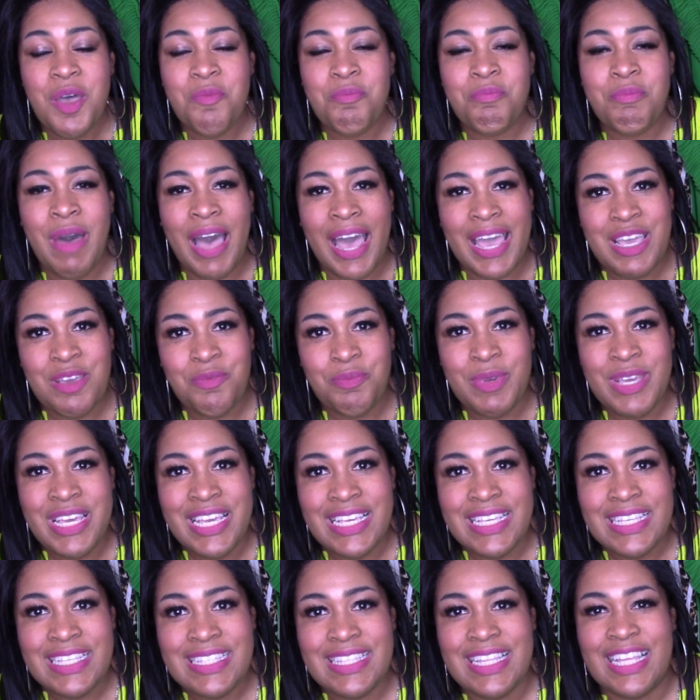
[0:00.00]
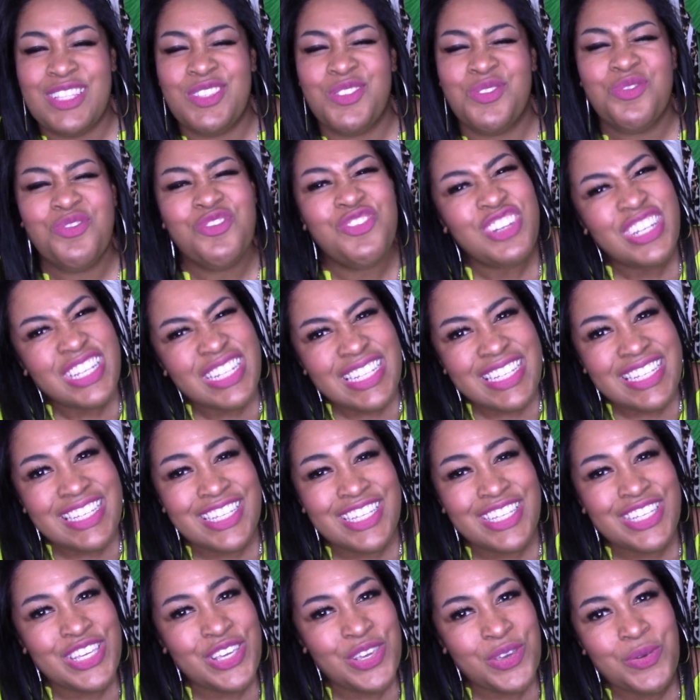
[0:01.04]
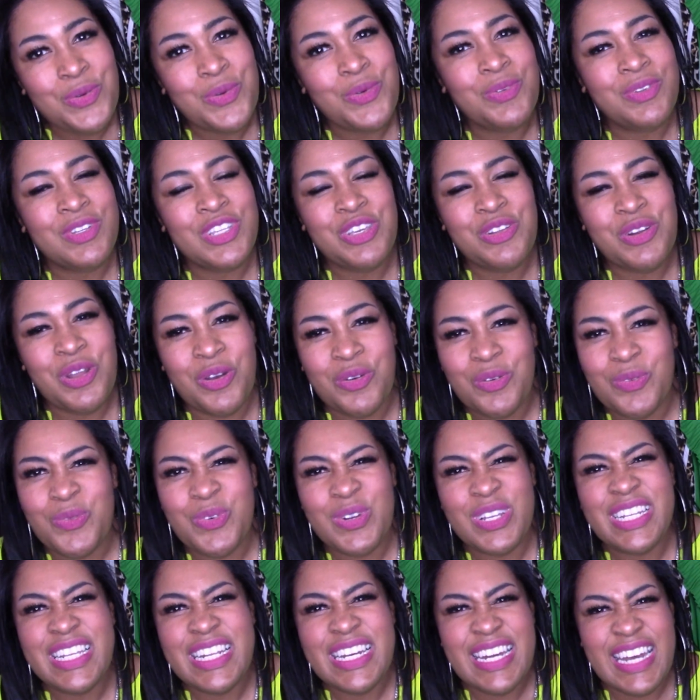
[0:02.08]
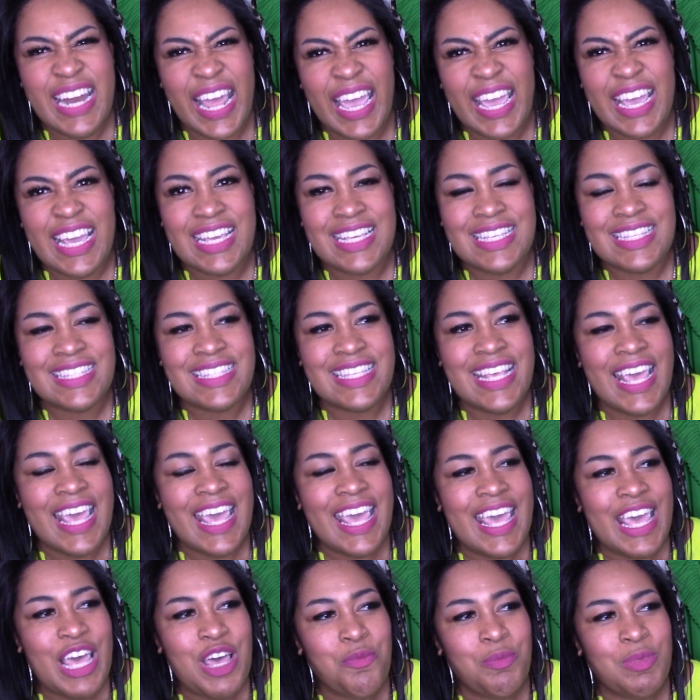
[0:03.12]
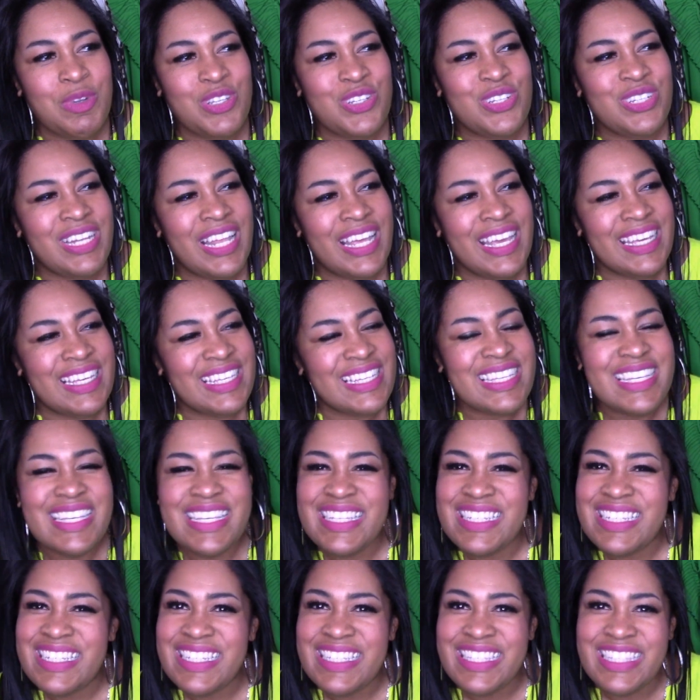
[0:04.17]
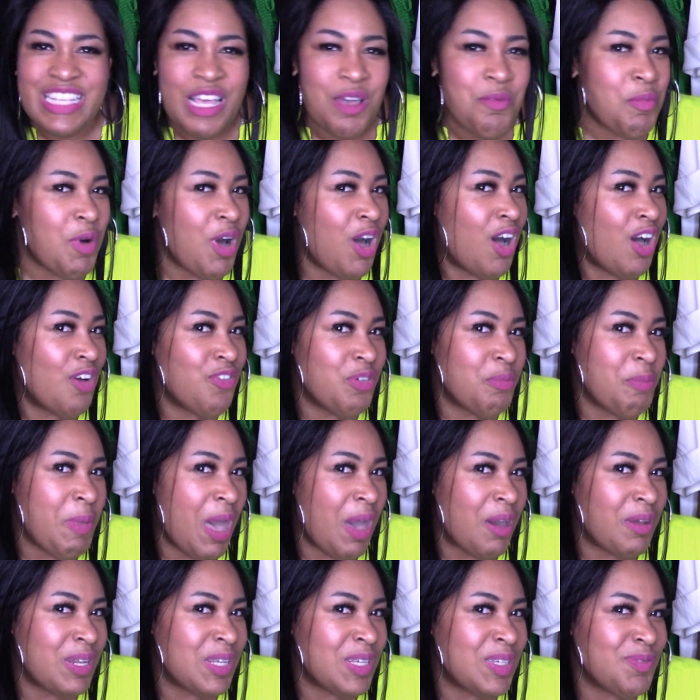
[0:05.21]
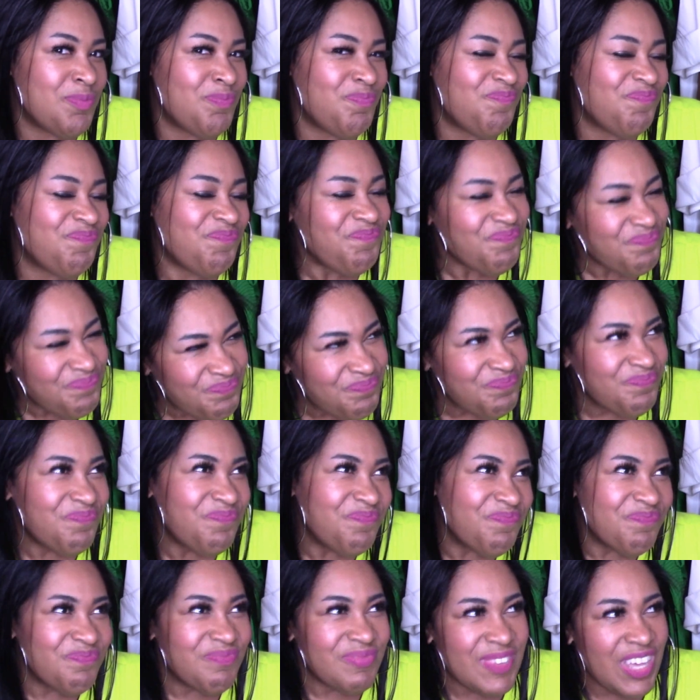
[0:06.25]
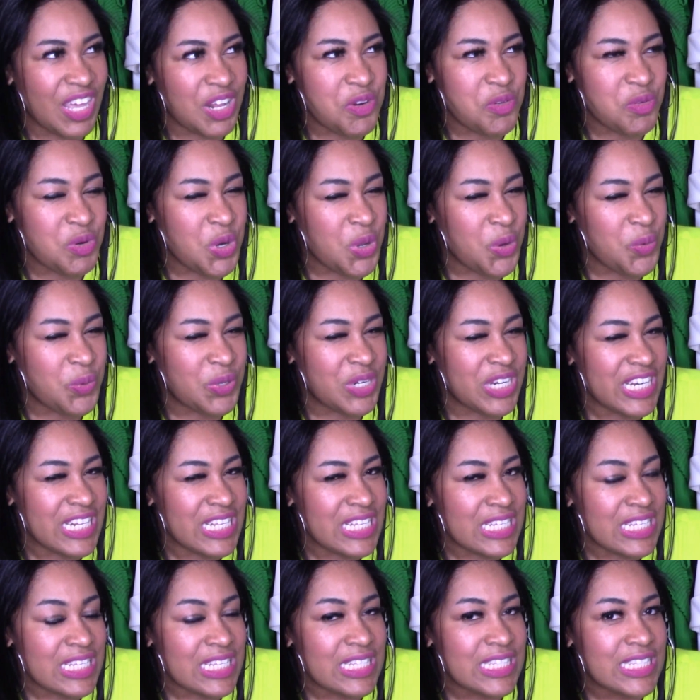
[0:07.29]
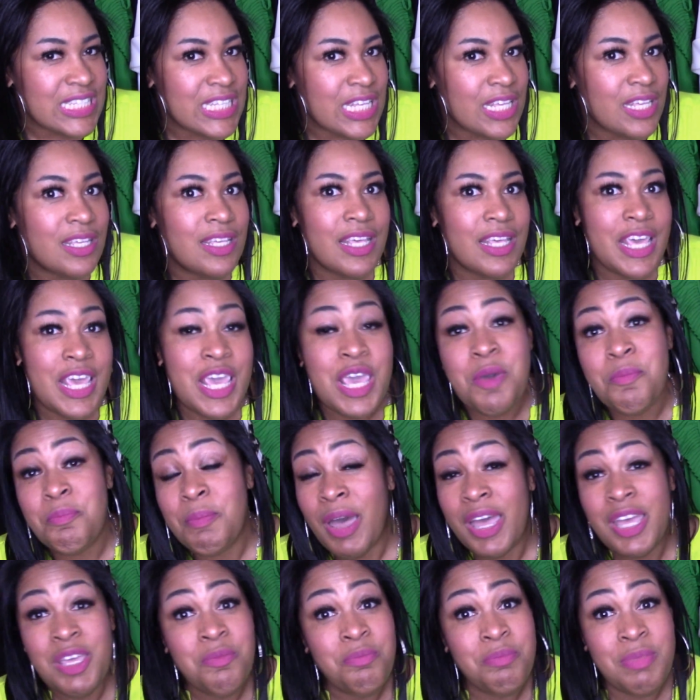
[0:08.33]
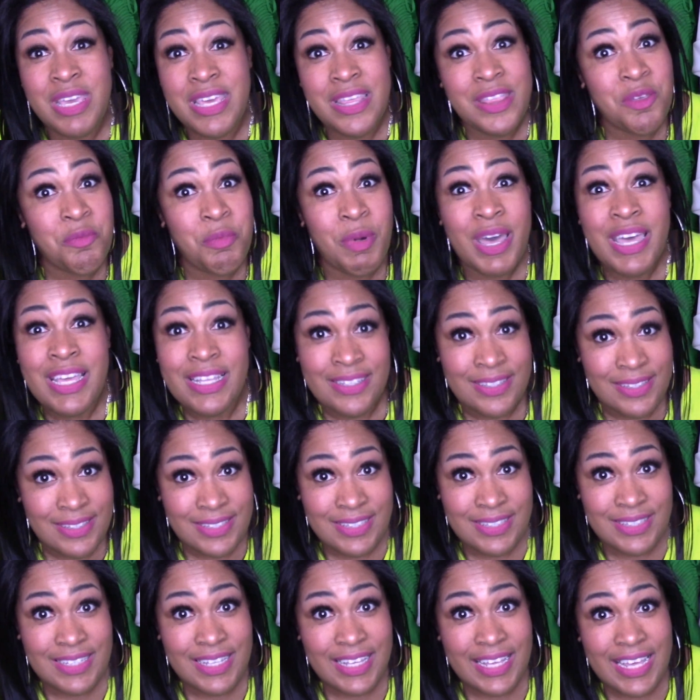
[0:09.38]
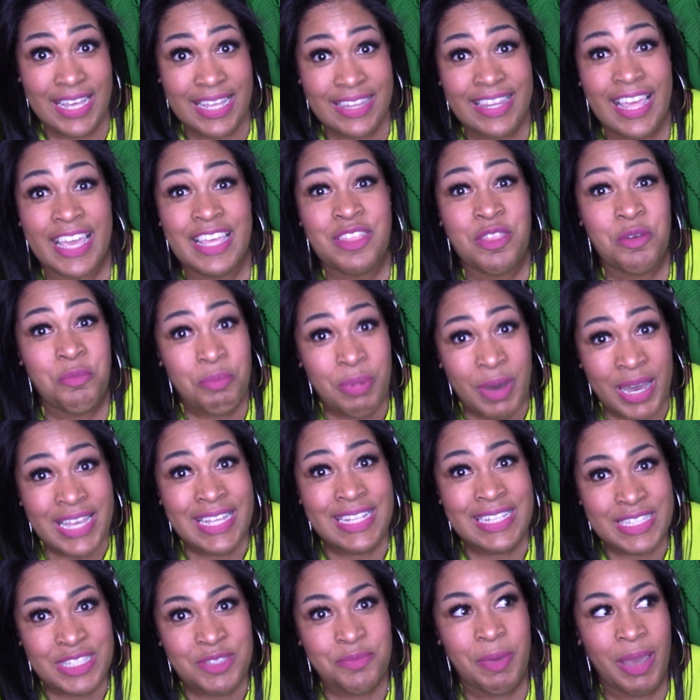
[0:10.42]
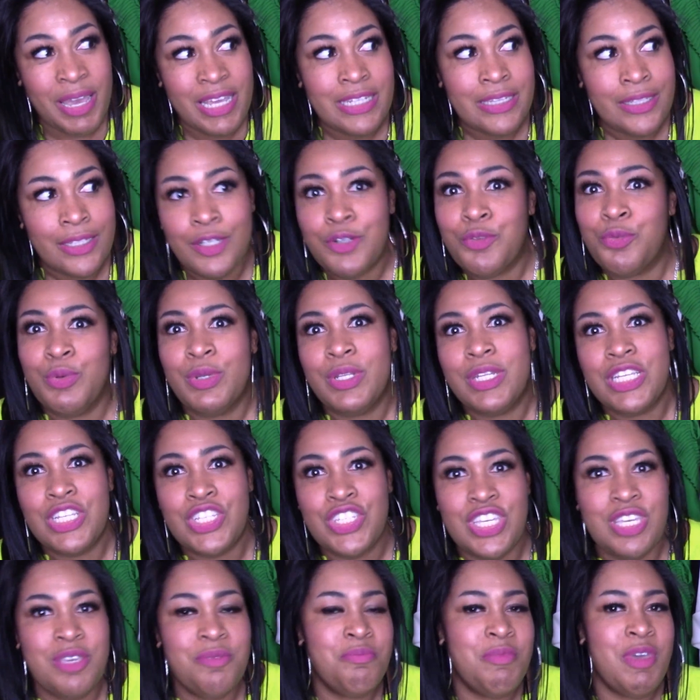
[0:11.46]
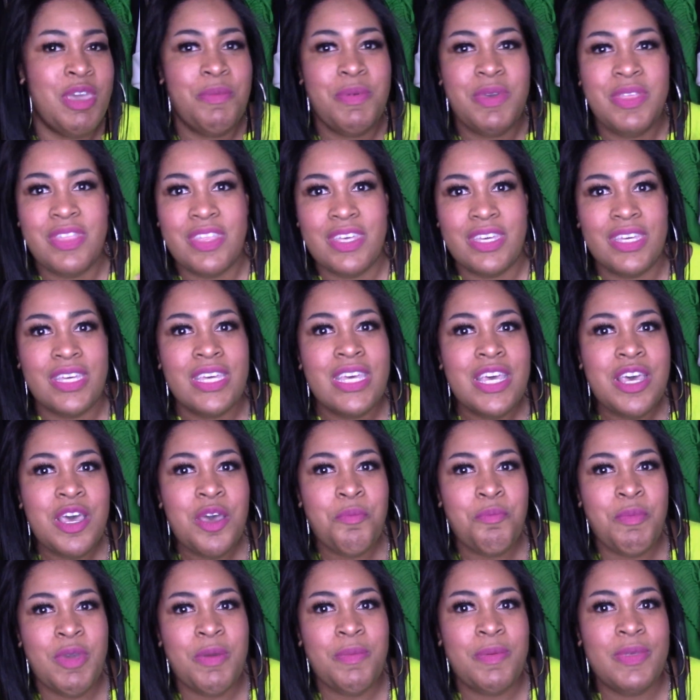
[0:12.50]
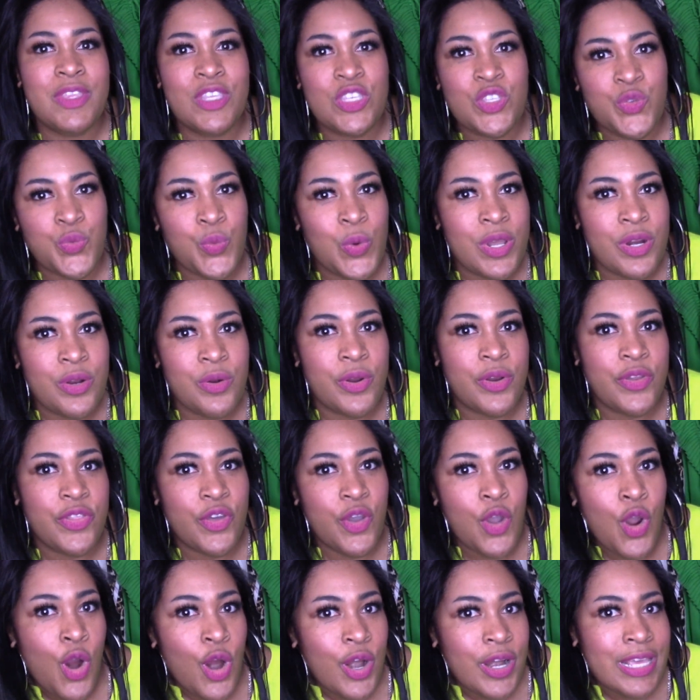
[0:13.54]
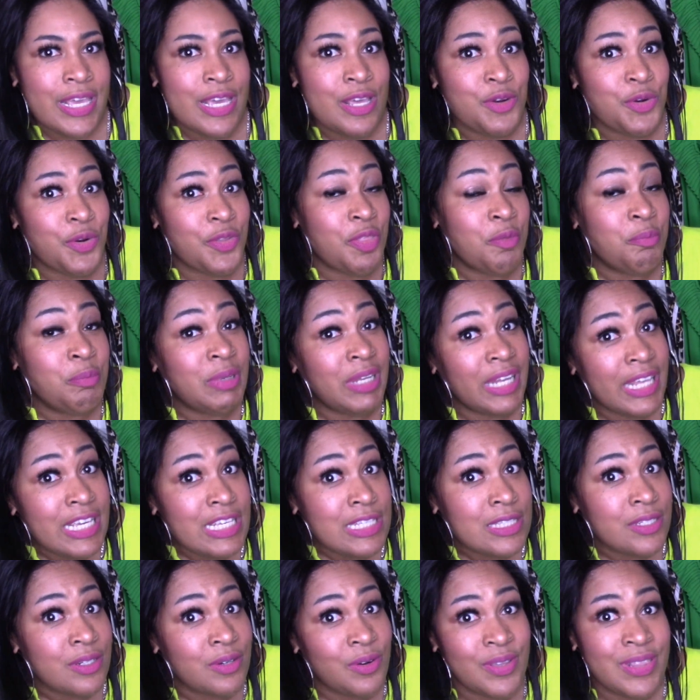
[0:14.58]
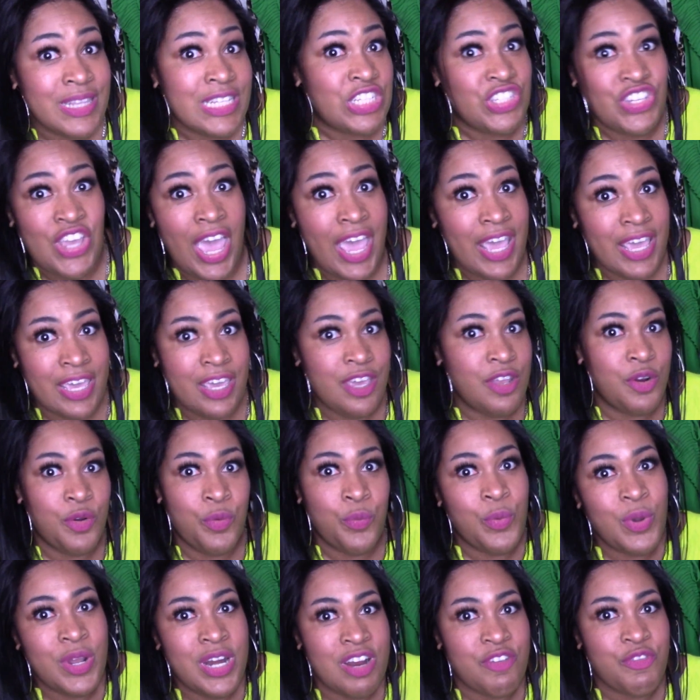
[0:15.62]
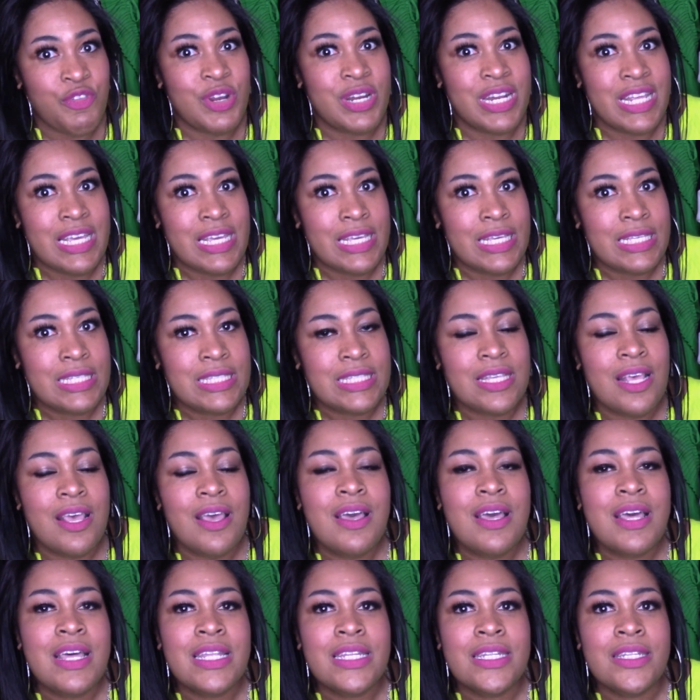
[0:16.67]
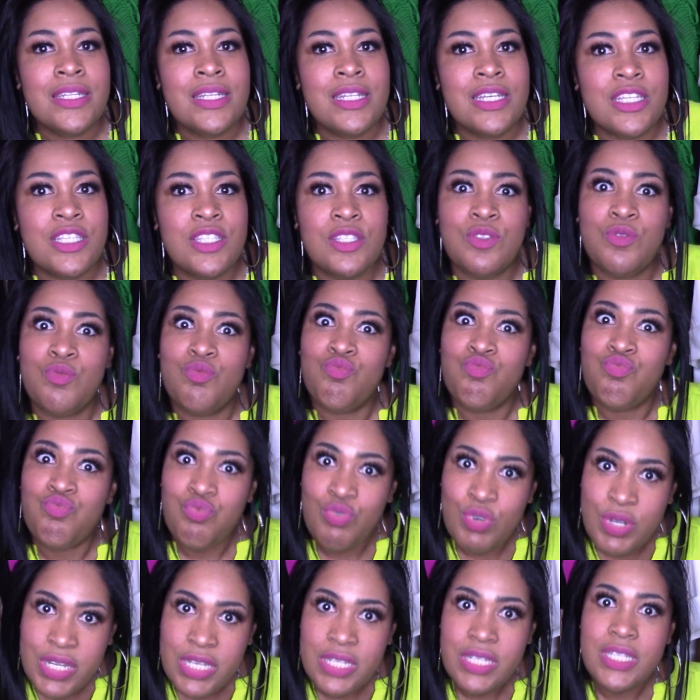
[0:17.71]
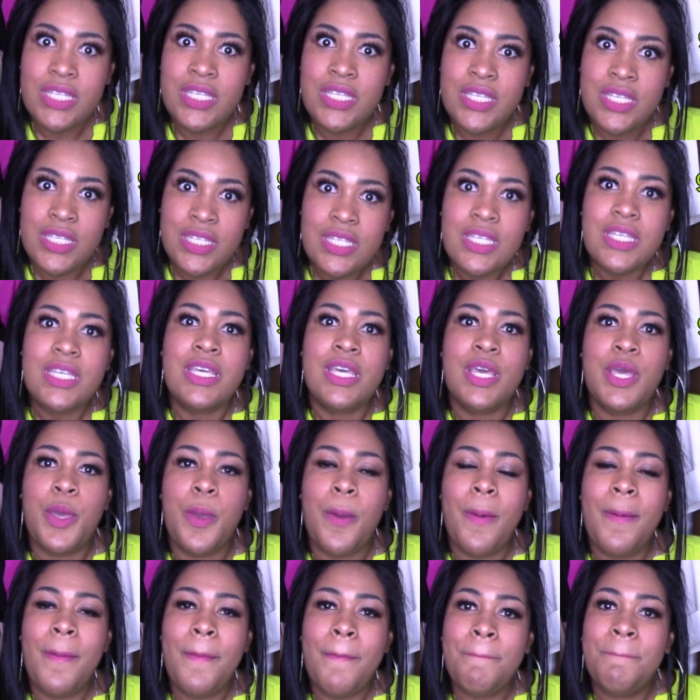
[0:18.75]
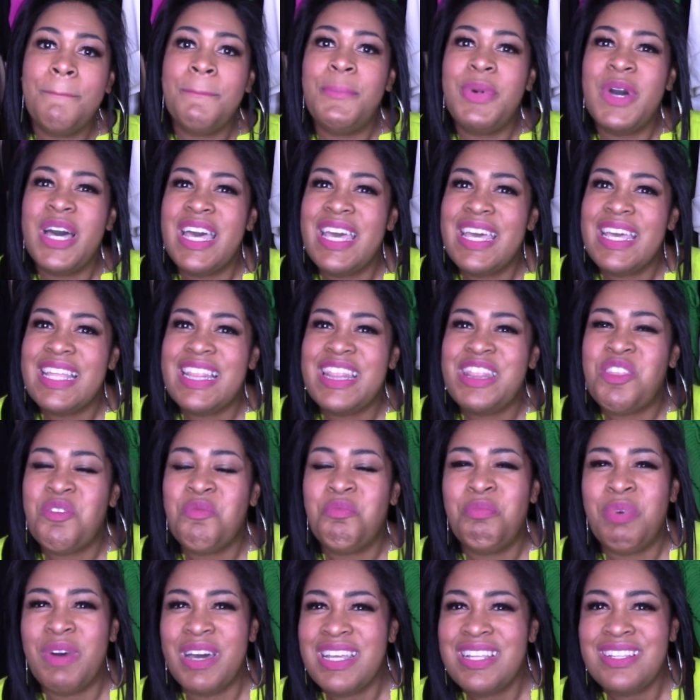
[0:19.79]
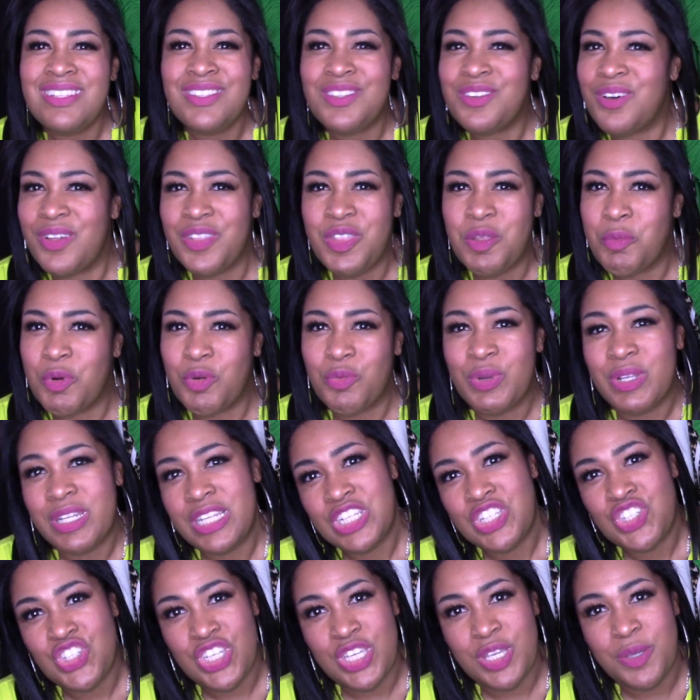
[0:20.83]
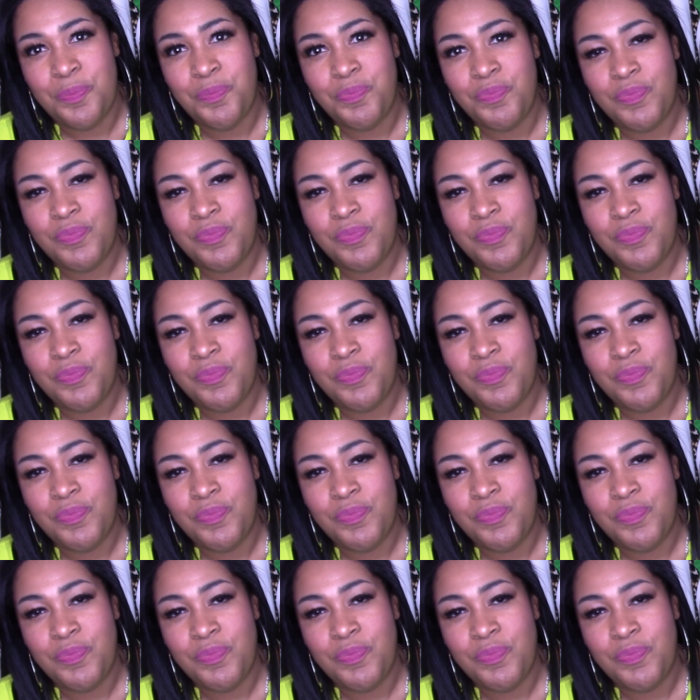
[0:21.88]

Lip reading: buy a piece that's really cute, you know, really nice, but you're like, there's just something off about it. I don't know what it is. It might be the buttons. Like, the buttons might look really cheap. Maybe the sweater or the cardigan or the blazer or the jacket or whatever it is looks really good, but the buttons on them are really cheap.